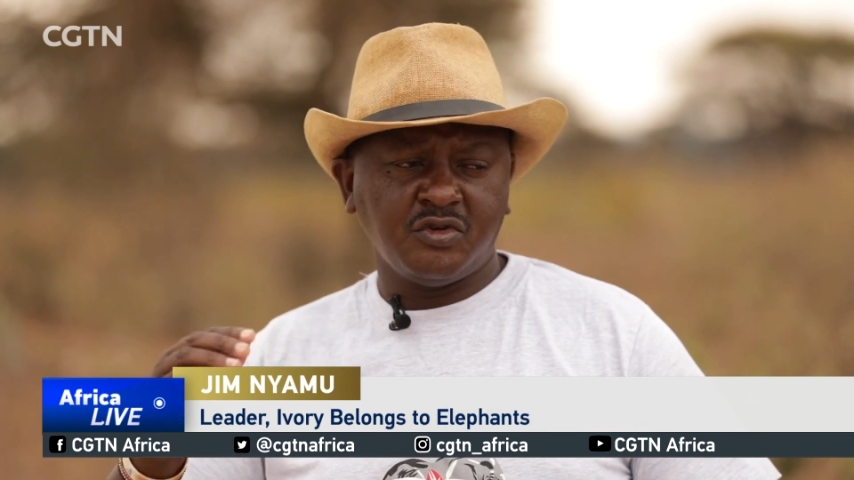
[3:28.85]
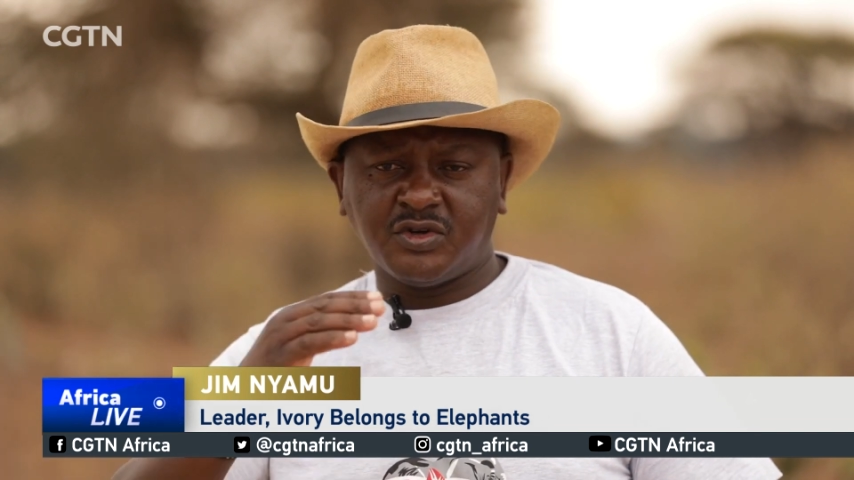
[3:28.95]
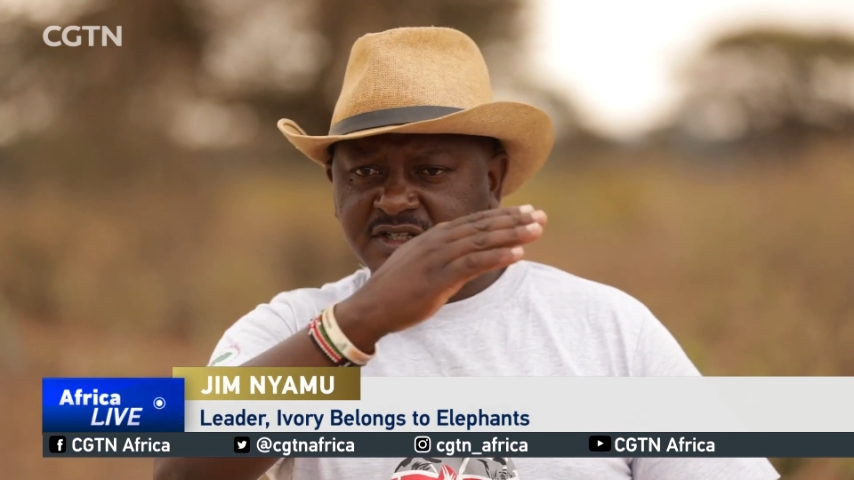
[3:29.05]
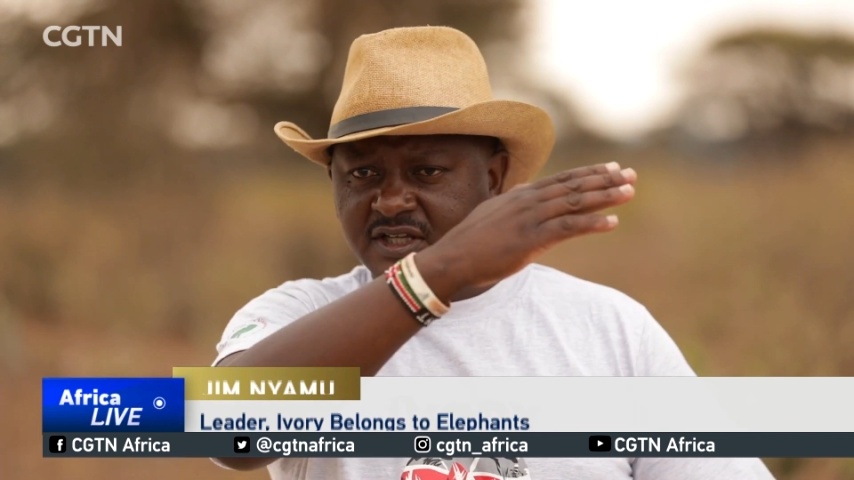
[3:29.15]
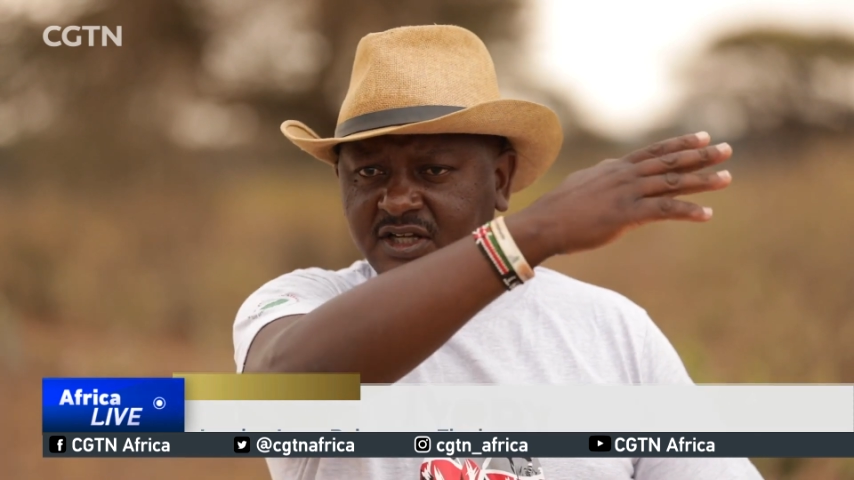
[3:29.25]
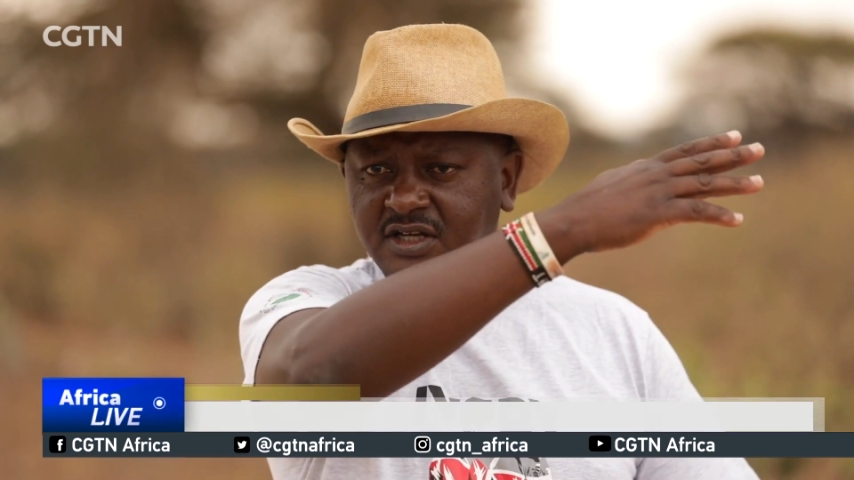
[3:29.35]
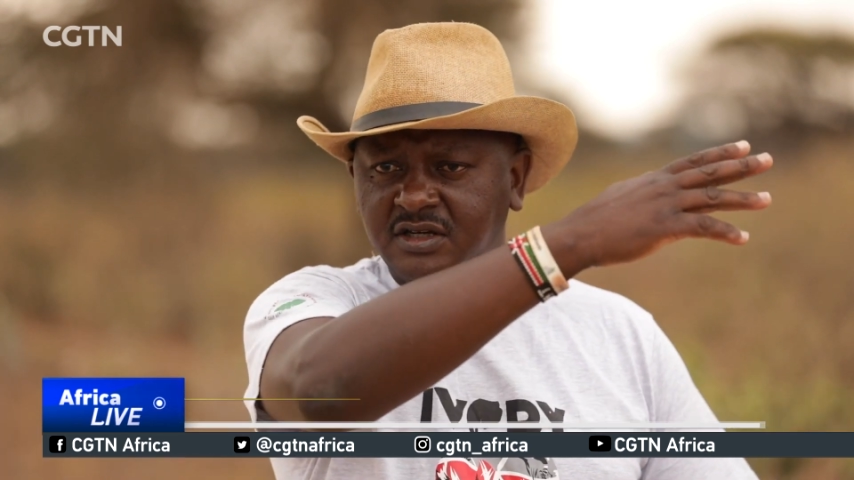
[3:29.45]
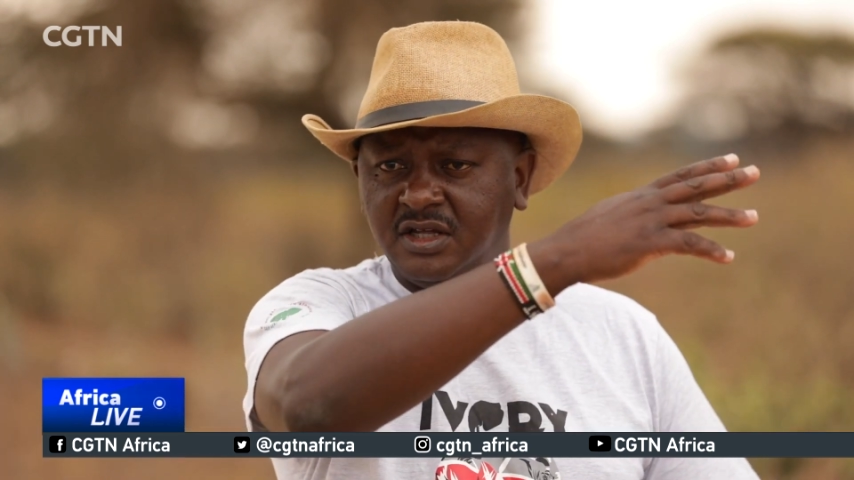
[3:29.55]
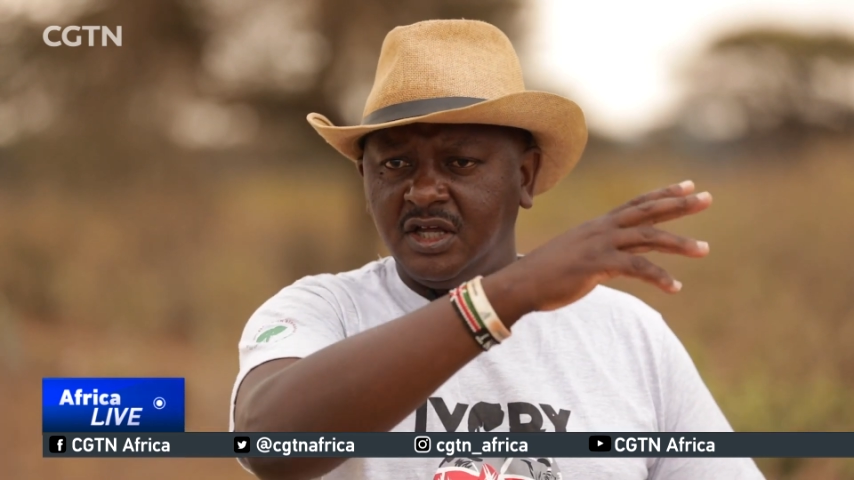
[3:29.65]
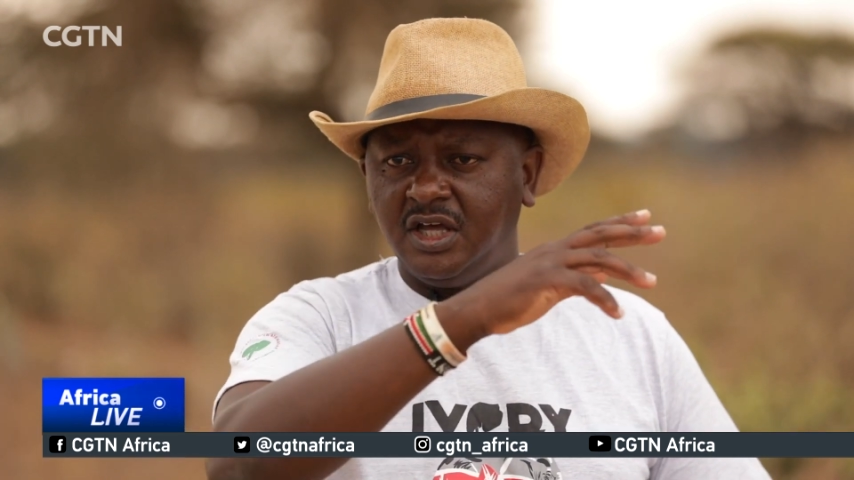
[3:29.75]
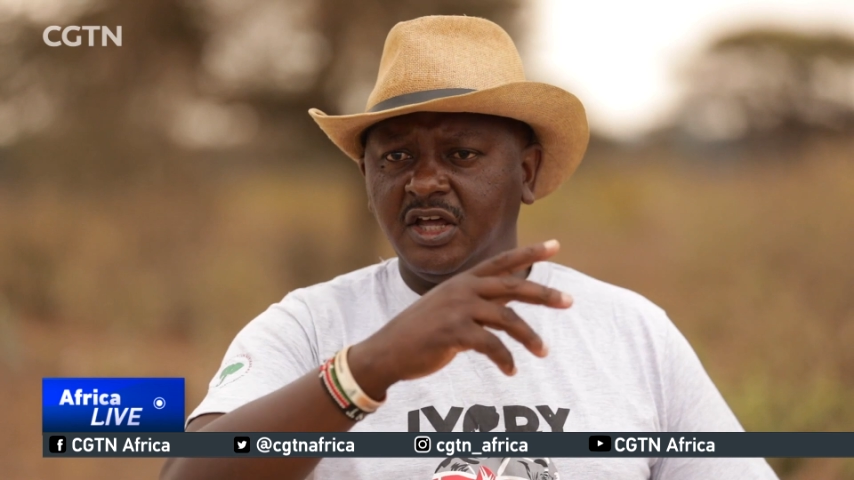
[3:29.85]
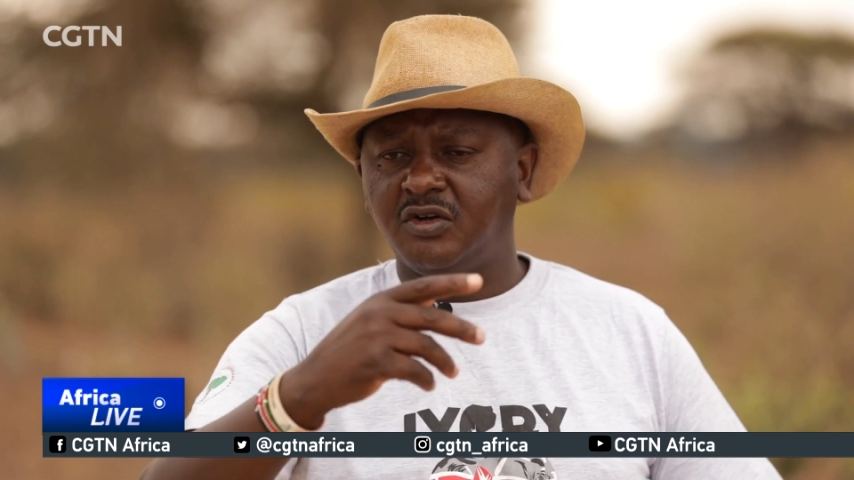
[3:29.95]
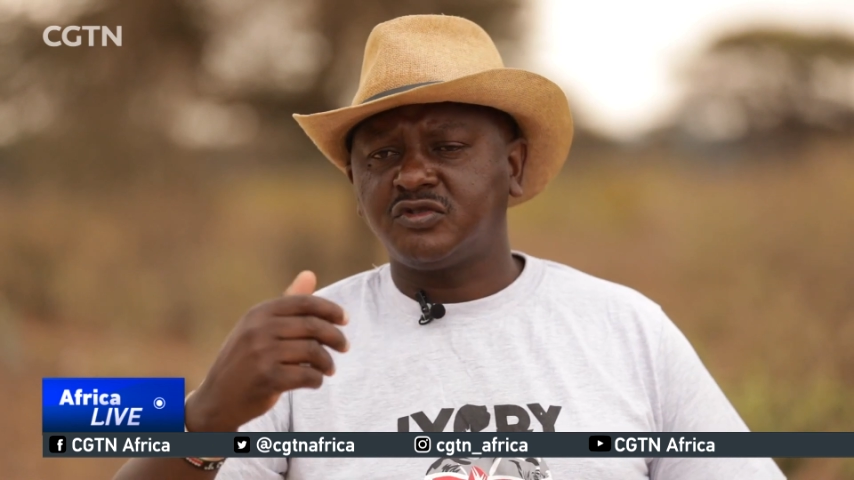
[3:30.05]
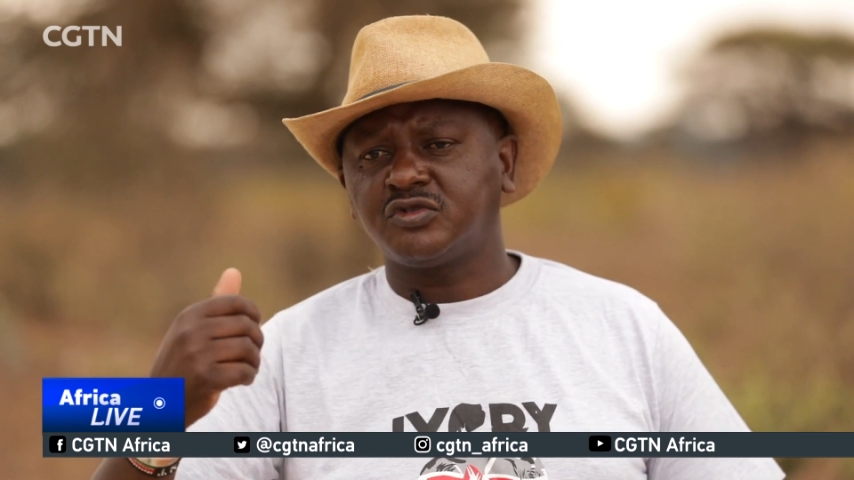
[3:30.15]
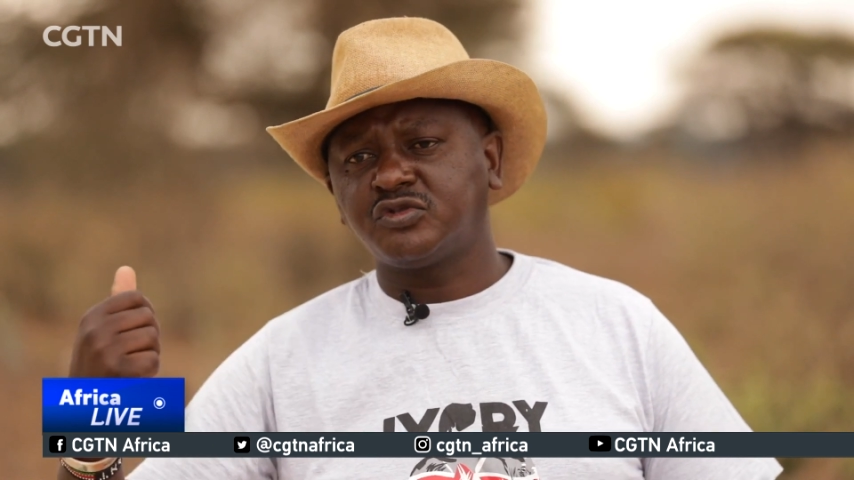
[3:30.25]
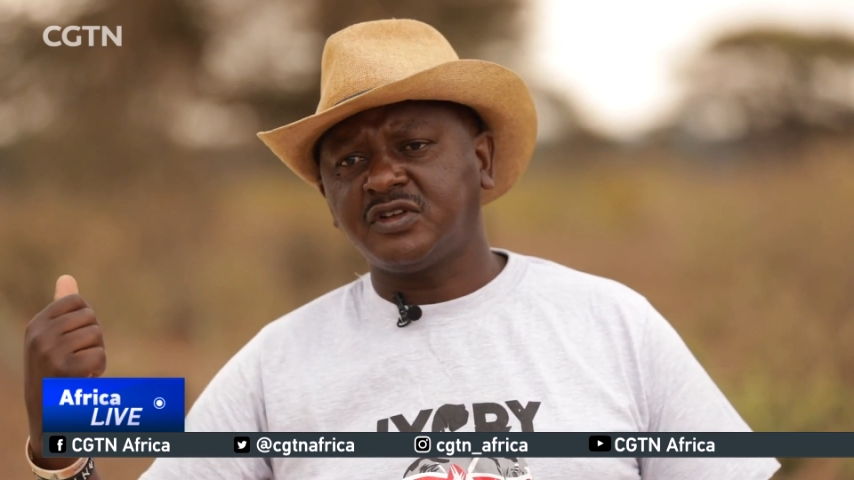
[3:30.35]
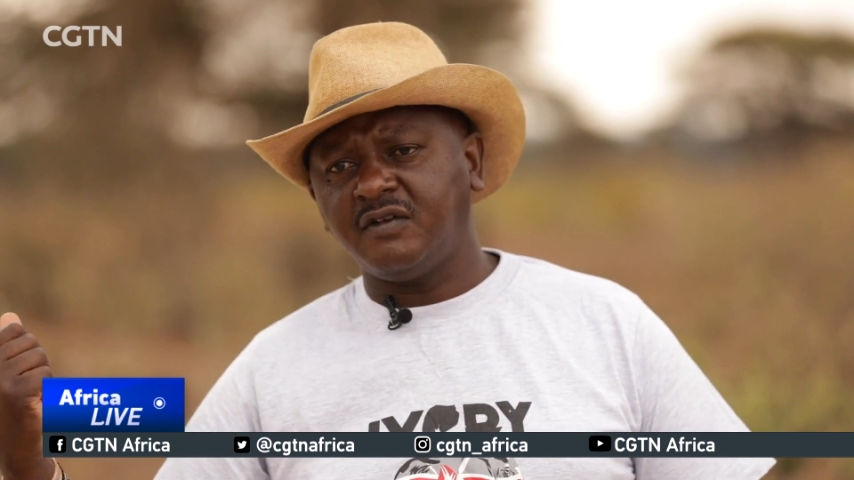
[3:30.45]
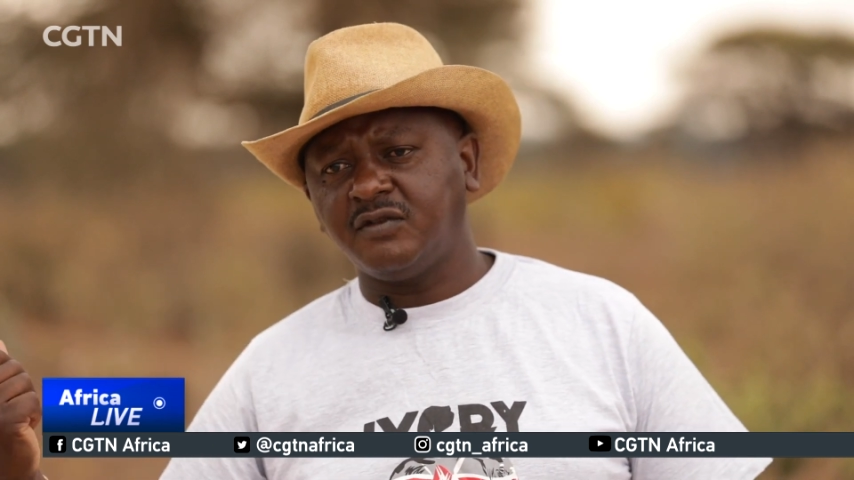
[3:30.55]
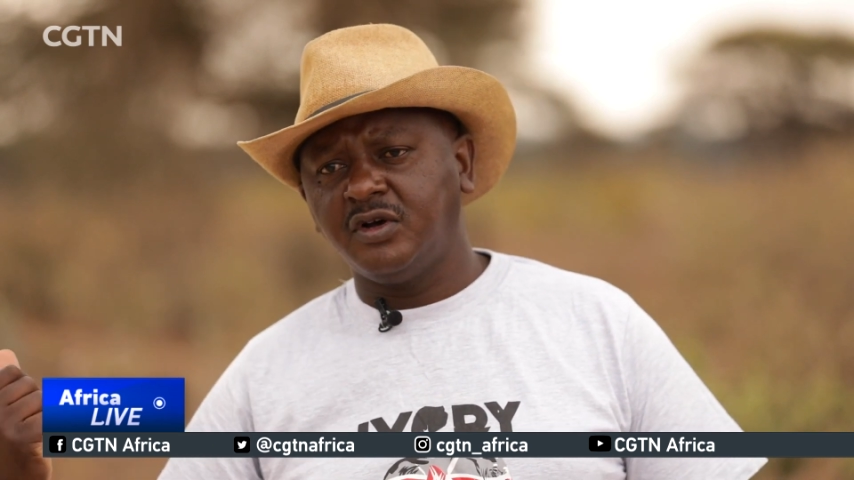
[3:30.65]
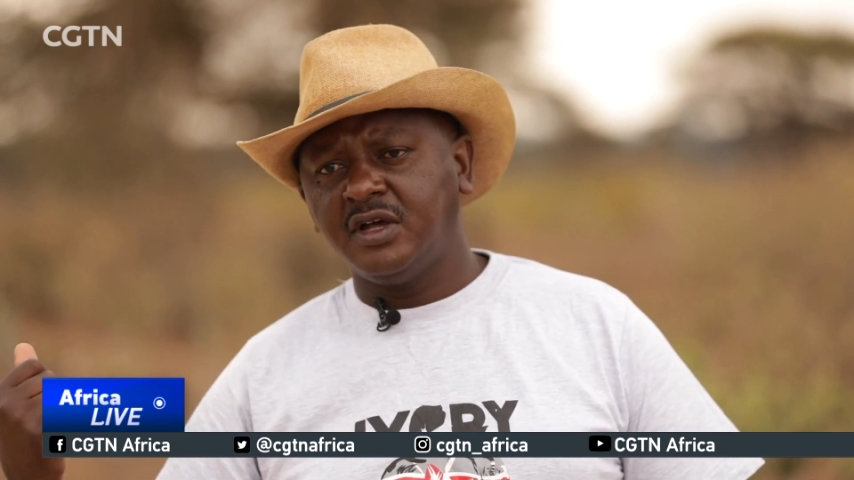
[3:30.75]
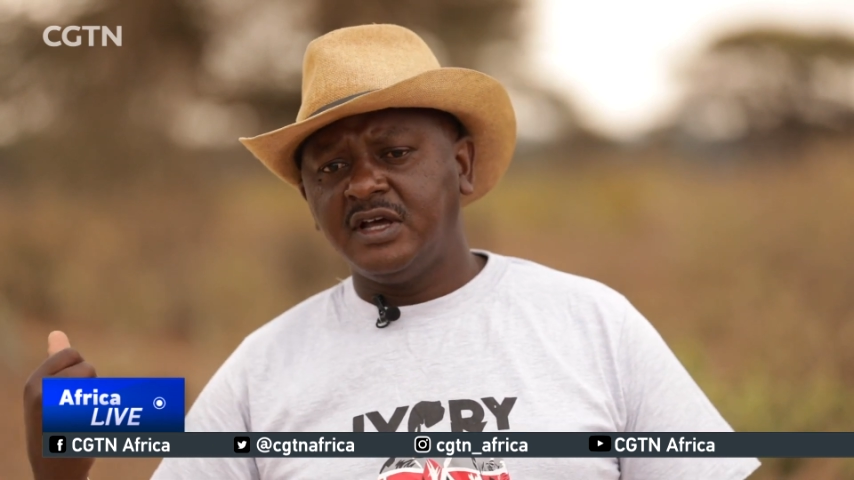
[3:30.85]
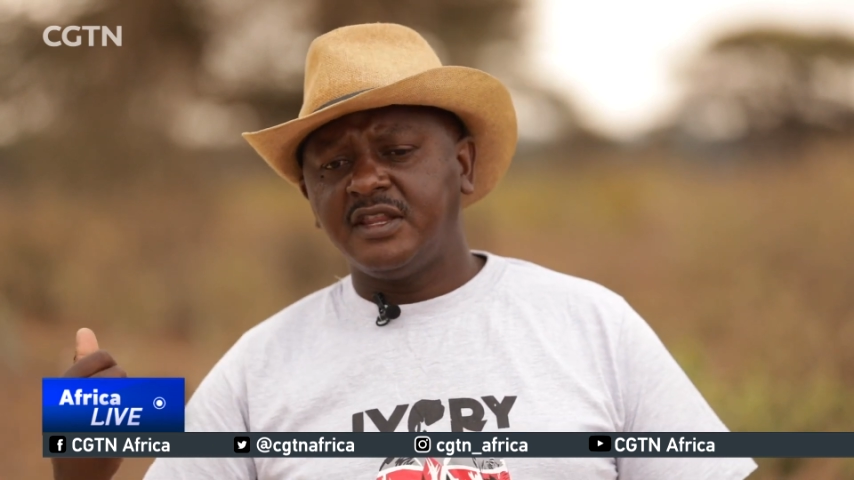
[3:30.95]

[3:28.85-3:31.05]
through Kitenden and also to Tsavo.